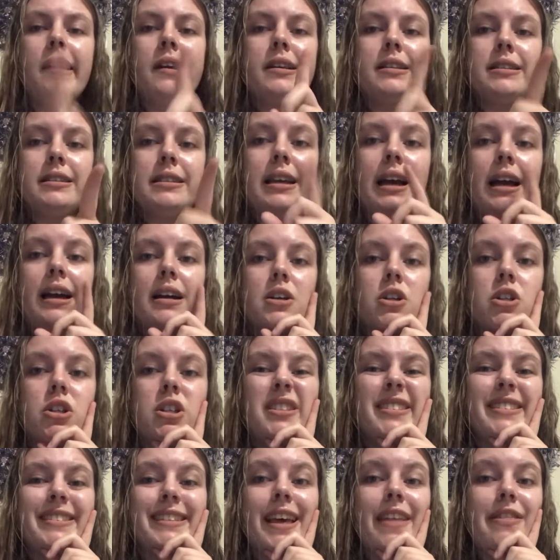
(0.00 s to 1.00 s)
Yeah,
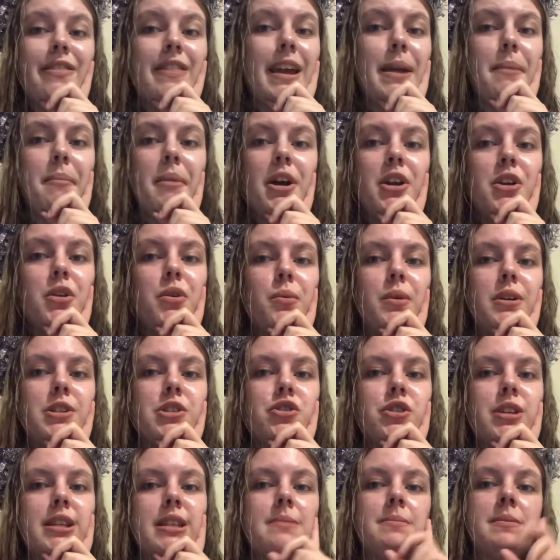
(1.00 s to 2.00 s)
because they might not want to
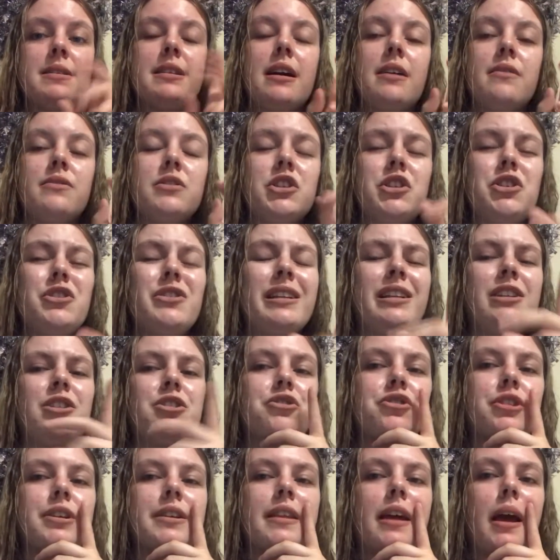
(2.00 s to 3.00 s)
treat themselves, so you need to
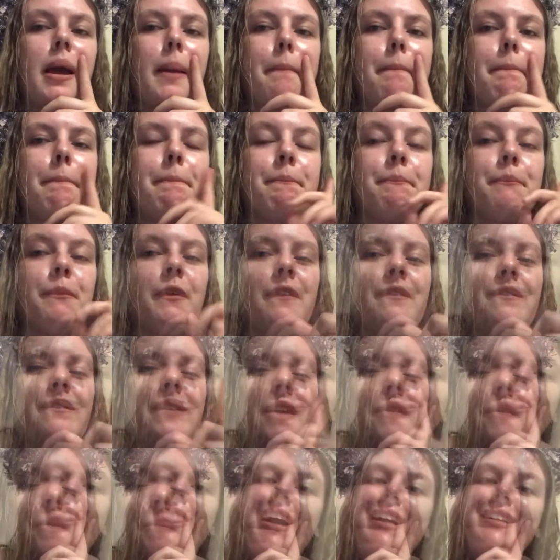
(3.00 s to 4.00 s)
treat them.
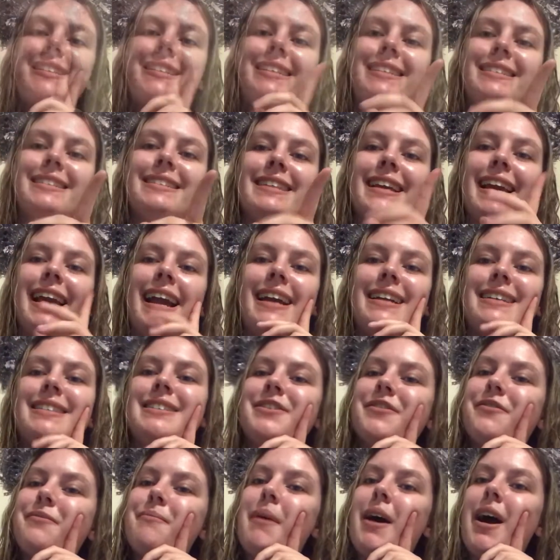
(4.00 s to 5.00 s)
That is the end
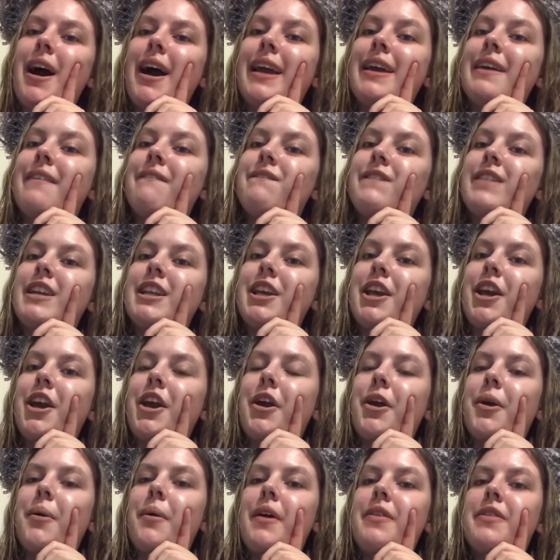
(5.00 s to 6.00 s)
of my
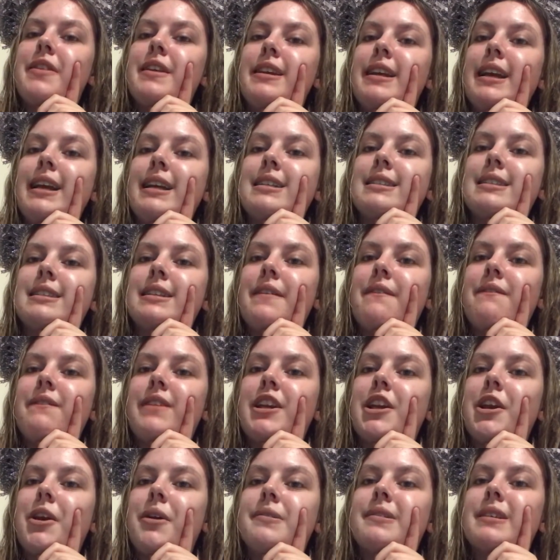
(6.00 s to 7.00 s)
video. The next
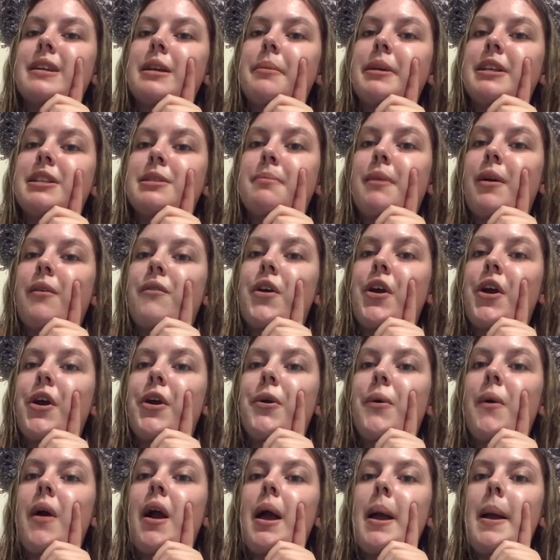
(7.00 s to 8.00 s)
video is going to be tomorrow.
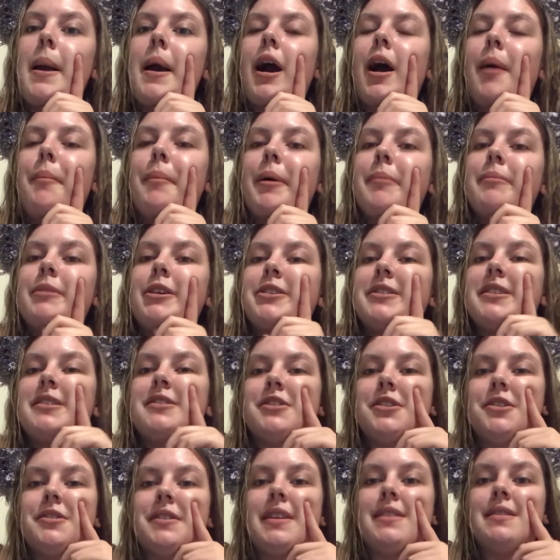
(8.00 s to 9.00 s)
I'm uploading
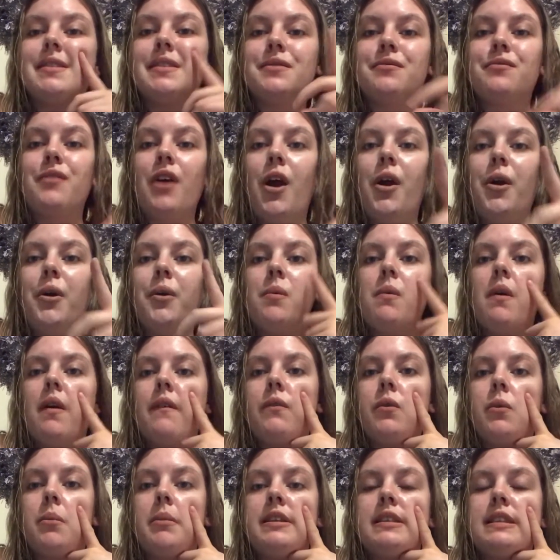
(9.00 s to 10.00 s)
2 days in a row
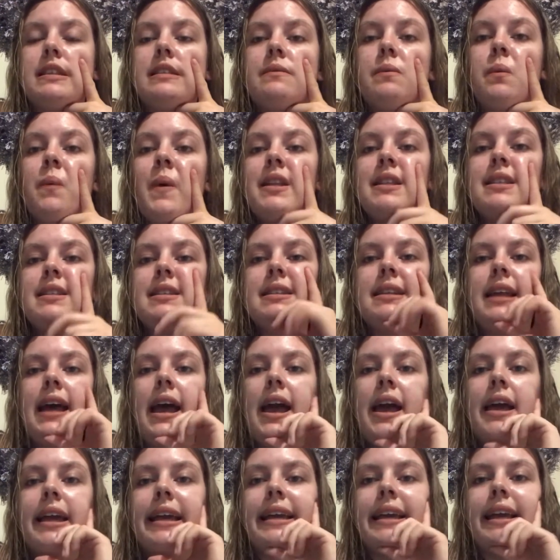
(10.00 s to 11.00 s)
for missing
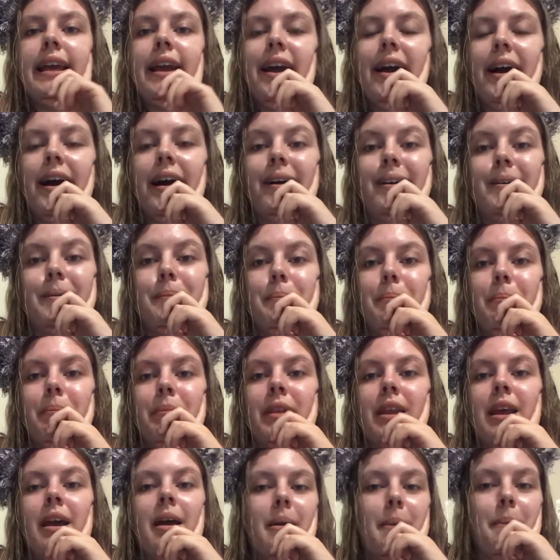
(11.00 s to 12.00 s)
Wednesday.
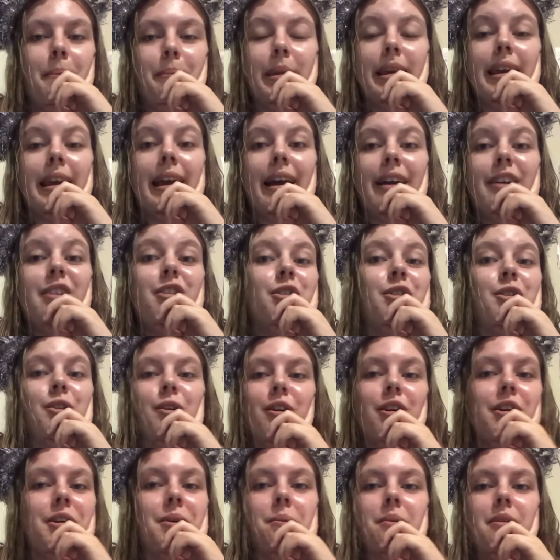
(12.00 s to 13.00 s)
But yeah, you're not
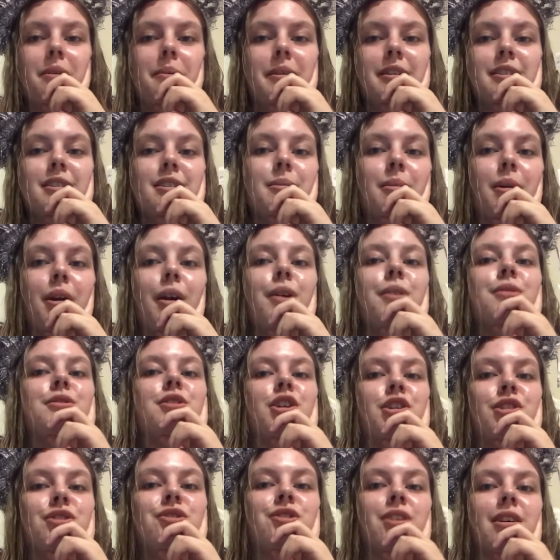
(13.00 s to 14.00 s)
going to want to miss tomorrow's,
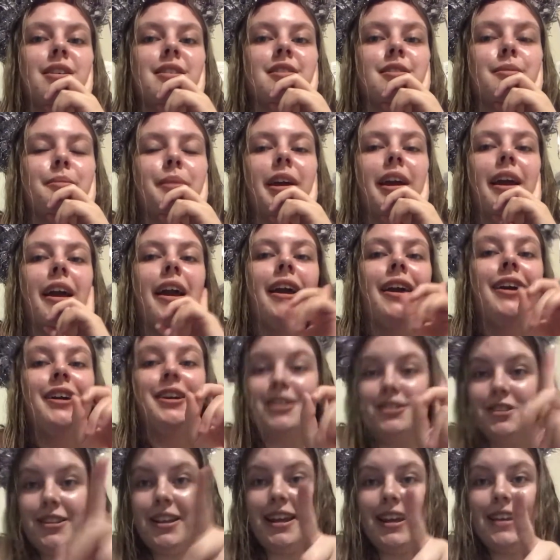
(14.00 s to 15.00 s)
trust me.
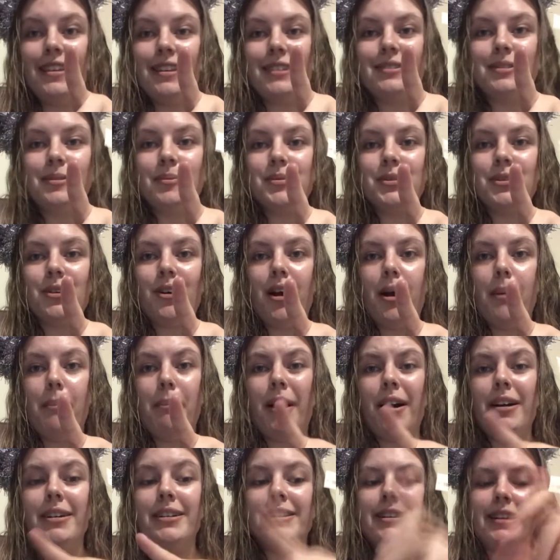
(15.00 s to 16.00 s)
So hit that subscribe
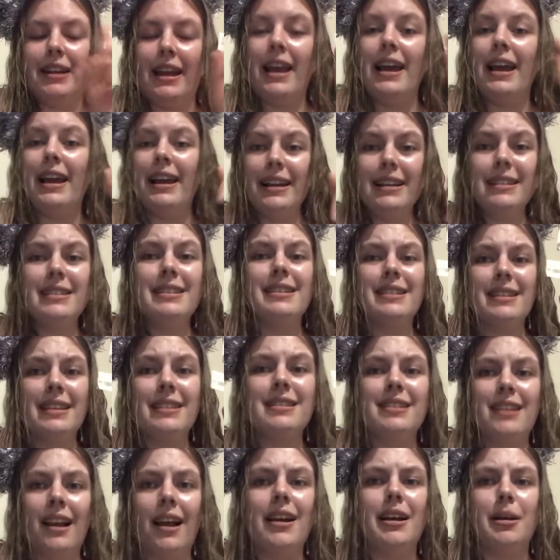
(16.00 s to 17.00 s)
button, hit this
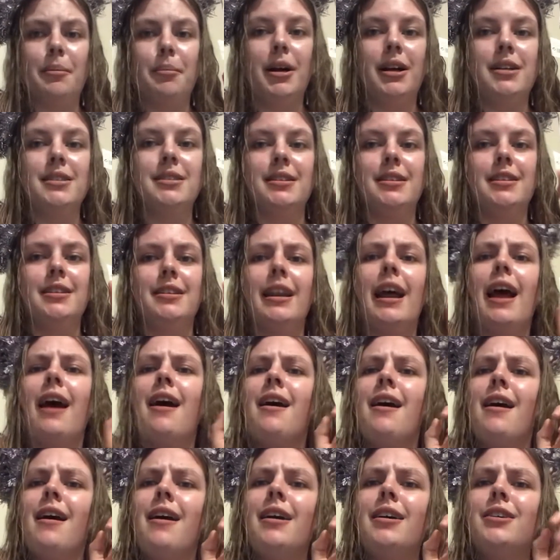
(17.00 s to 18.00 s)
like button.
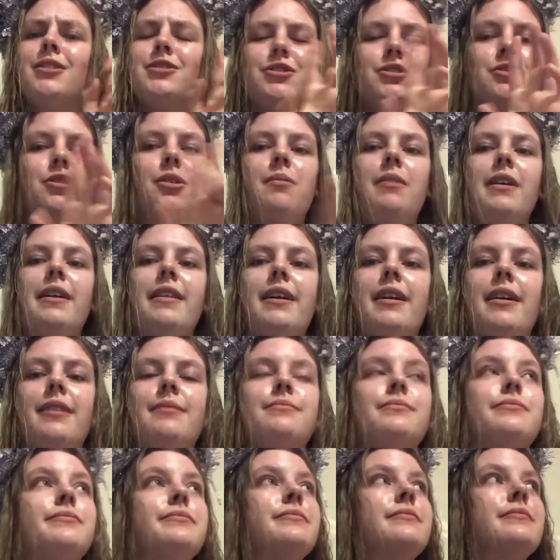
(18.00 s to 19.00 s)
Stop right there.
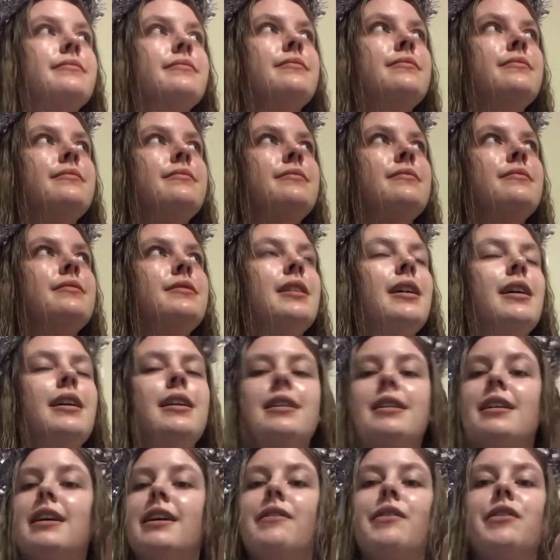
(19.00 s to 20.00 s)

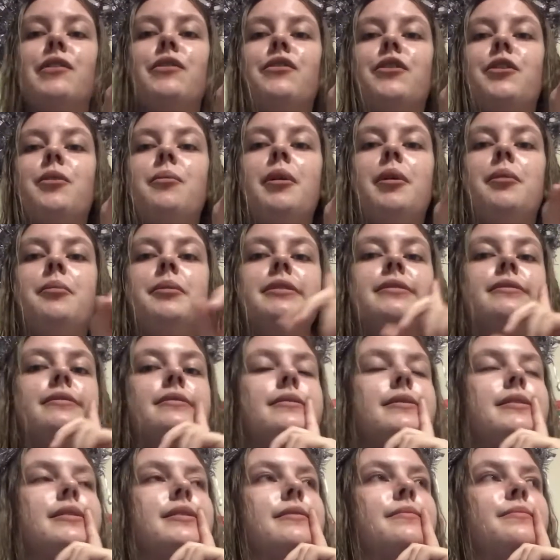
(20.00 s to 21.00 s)
I'll give you a few
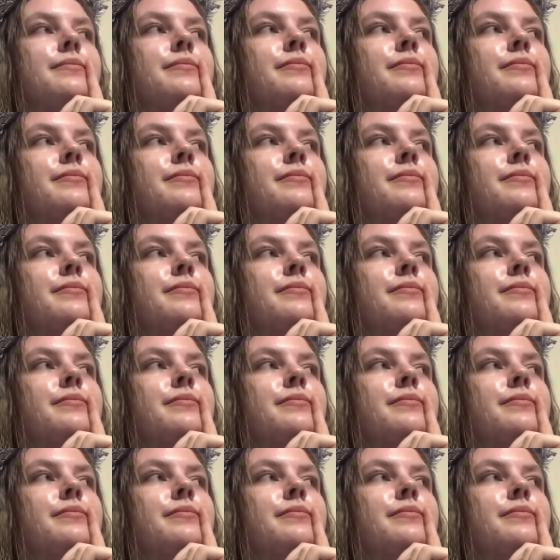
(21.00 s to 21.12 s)
moments.